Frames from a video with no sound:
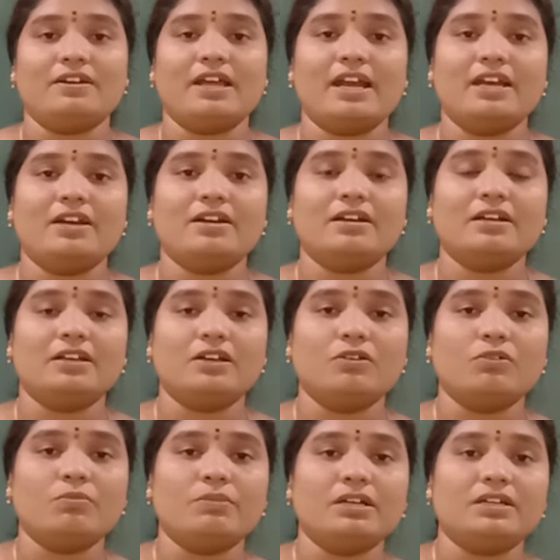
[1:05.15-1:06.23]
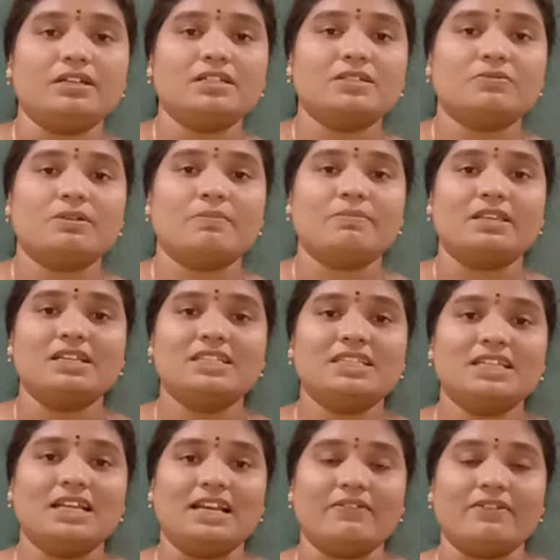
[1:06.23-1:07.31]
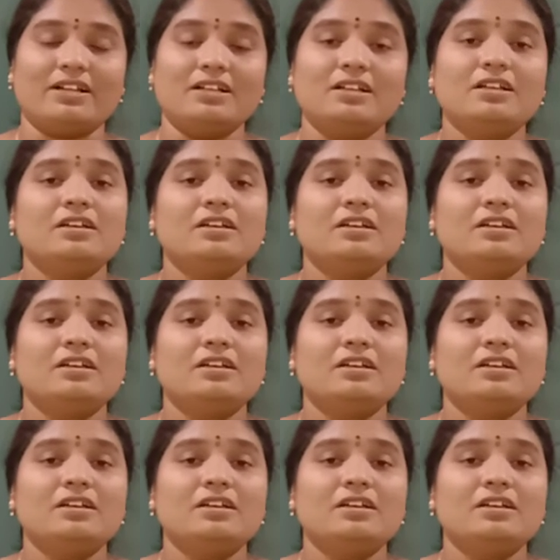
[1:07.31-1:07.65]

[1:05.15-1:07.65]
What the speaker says: 900 kilometers from the sea level.